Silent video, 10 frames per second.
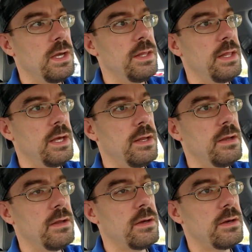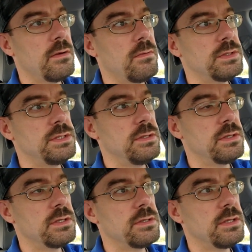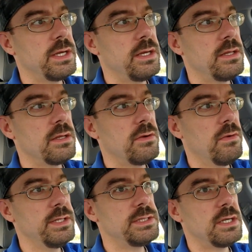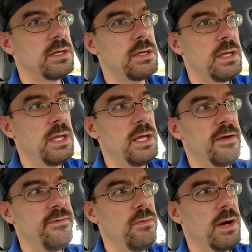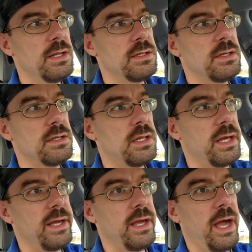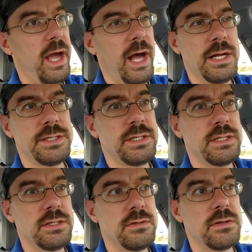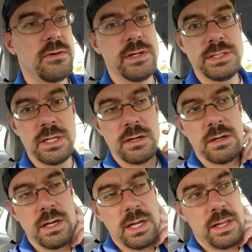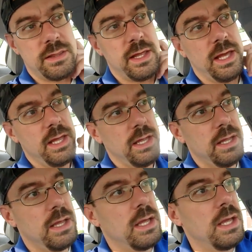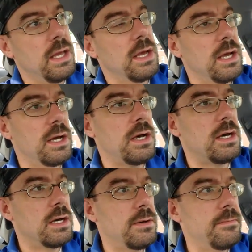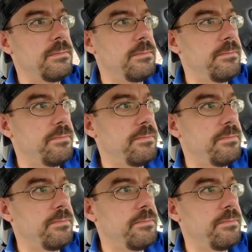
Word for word: and then uh, once you go to like the Coinstar, if you want like cash through a Coinstar, they um,